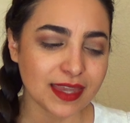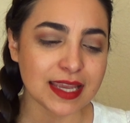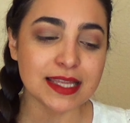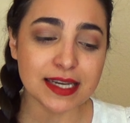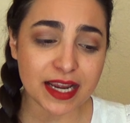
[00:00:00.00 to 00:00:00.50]

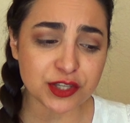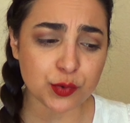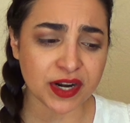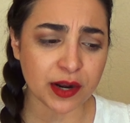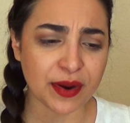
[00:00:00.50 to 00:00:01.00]
The next
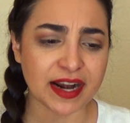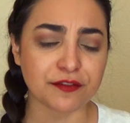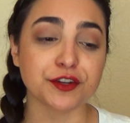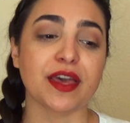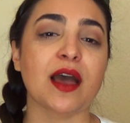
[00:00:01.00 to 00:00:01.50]
one I read
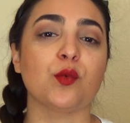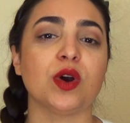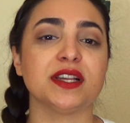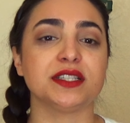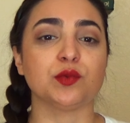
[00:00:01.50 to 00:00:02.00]
after that
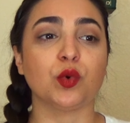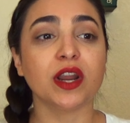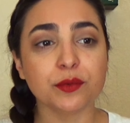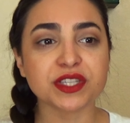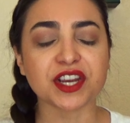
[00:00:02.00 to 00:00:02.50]
was one
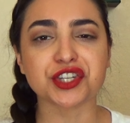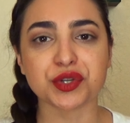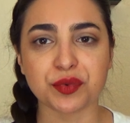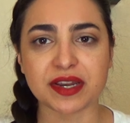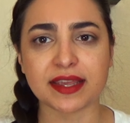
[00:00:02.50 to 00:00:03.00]
I was
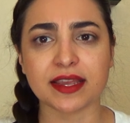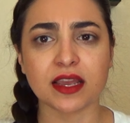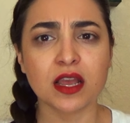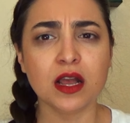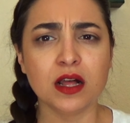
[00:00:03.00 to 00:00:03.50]
actually reading
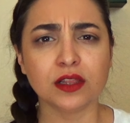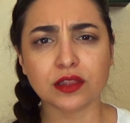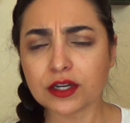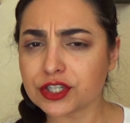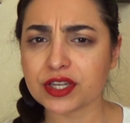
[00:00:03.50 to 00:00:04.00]

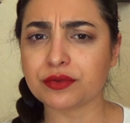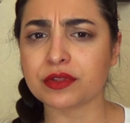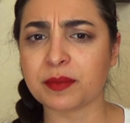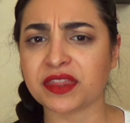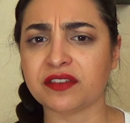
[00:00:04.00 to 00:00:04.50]
largely through
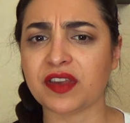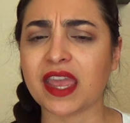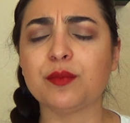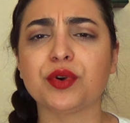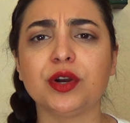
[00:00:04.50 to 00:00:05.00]
the month of
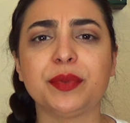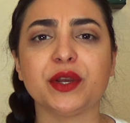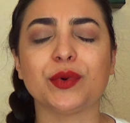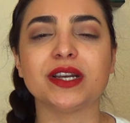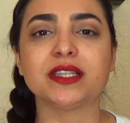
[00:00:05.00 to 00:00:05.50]
April, but
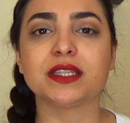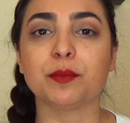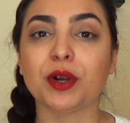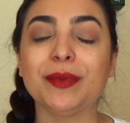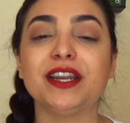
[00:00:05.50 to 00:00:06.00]
it was The
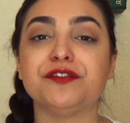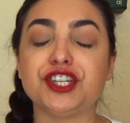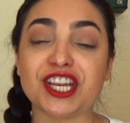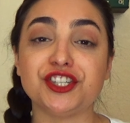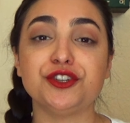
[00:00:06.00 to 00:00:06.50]
Mermaid of
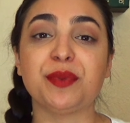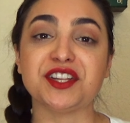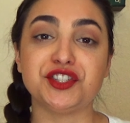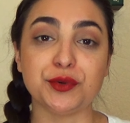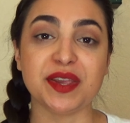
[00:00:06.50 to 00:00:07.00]
Jeju by
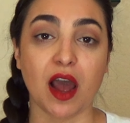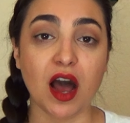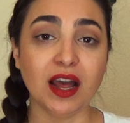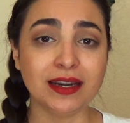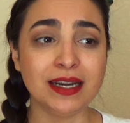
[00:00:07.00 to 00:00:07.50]
Sumi
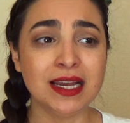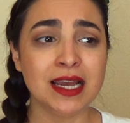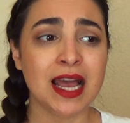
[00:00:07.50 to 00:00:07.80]
Han.